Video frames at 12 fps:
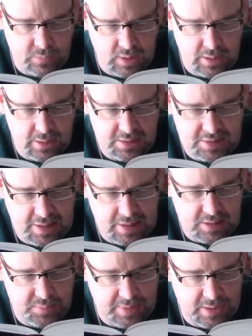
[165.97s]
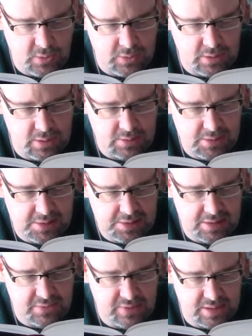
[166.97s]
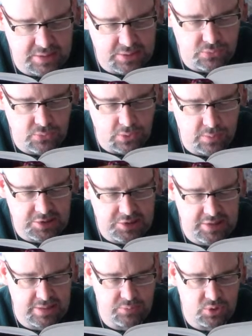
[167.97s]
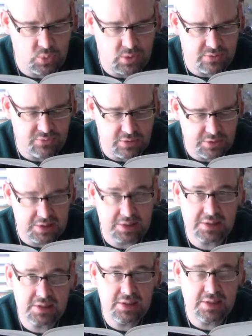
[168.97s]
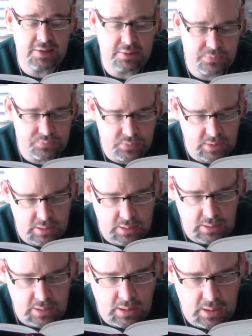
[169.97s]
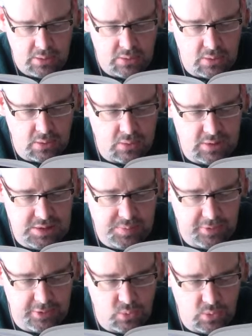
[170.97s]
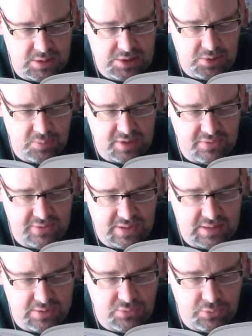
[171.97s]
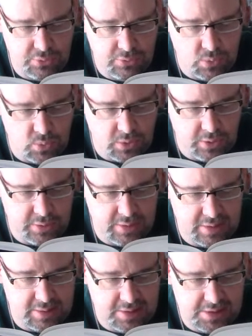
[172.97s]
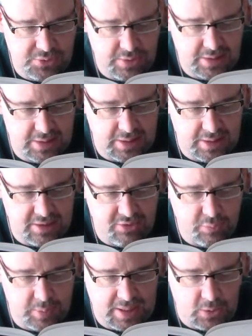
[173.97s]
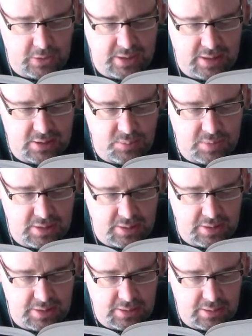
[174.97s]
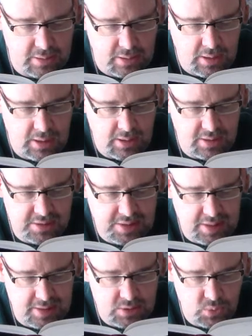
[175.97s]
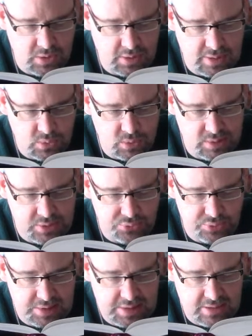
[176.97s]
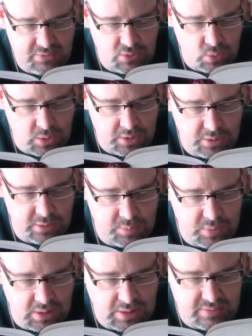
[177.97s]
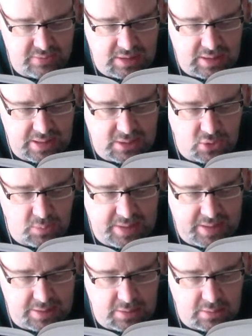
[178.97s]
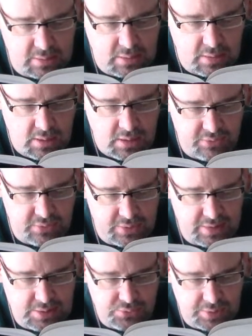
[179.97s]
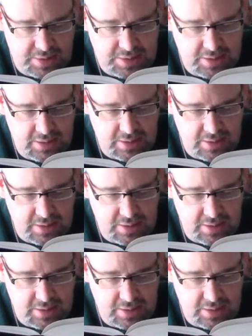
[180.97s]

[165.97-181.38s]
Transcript: it is God's power unto salvation, Romans chapter 1, verse 16. The Holy Spirit wants to be effective through the Word and to strengthen and give power and ability. It is God's will that we should receive the word, believe it, and obey it. For this reason, the